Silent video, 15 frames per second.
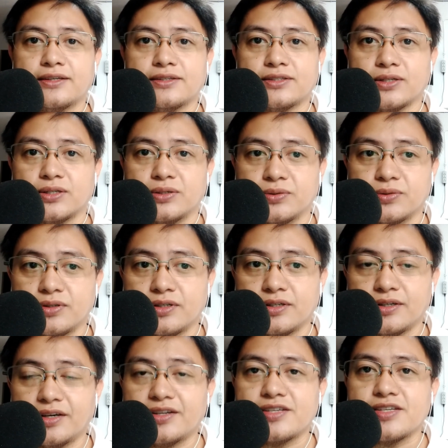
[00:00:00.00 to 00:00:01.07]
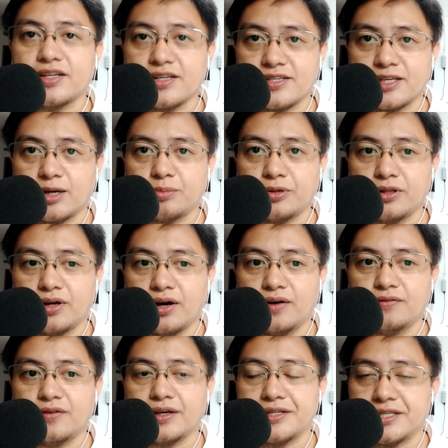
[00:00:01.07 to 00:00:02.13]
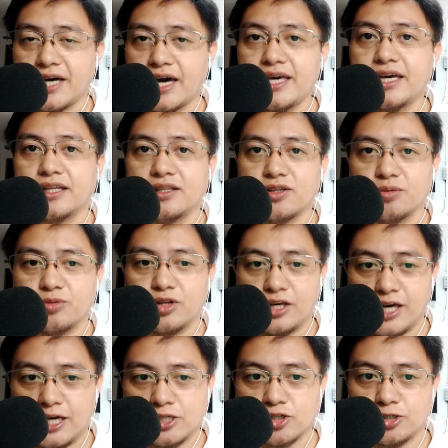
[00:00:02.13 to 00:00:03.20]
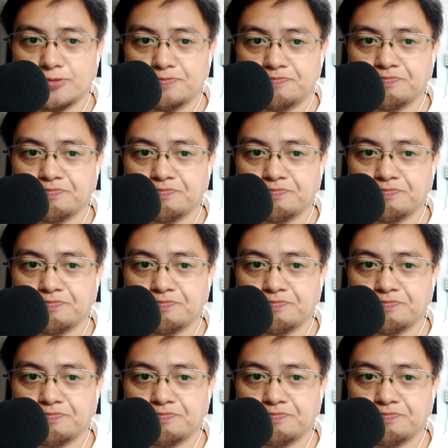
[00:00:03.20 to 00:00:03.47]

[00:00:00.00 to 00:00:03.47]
So it is an example of a dyad communication.